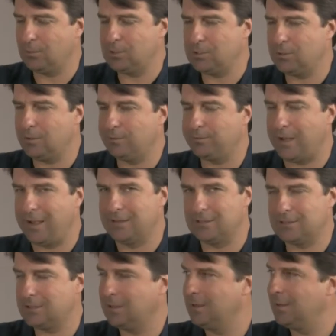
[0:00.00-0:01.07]
What's your
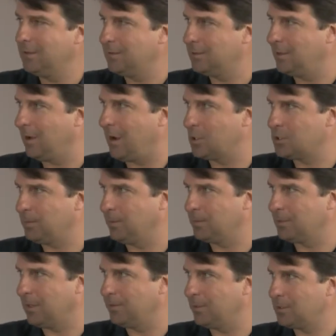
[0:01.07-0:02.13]
advice to
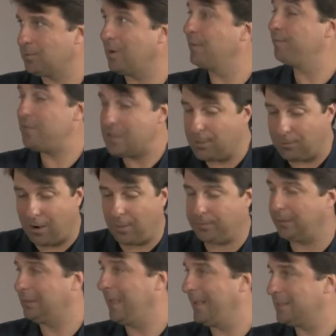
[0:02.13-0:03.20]
entrepreneurs out there trying to figure out
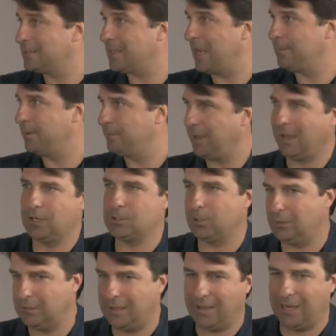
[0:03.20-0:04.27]
the landscape of
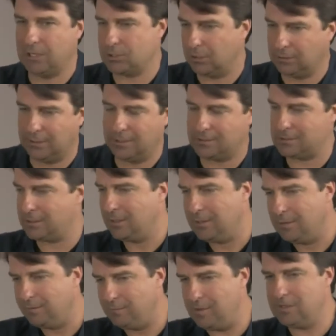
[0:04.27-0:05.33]
angel, the AngelList,
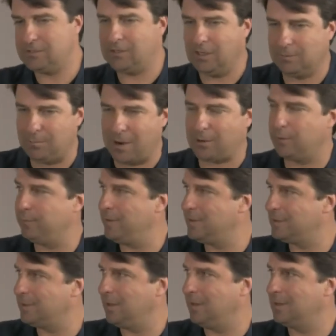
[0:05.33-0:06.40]
VCs, micro
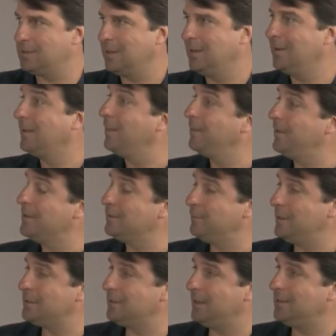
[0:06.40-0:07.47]
VCs, these
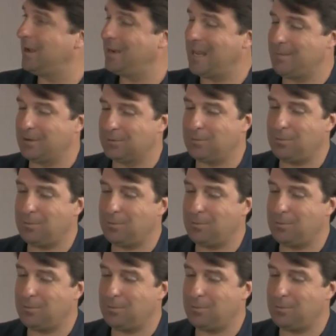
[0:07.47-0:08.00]
VC dynamics?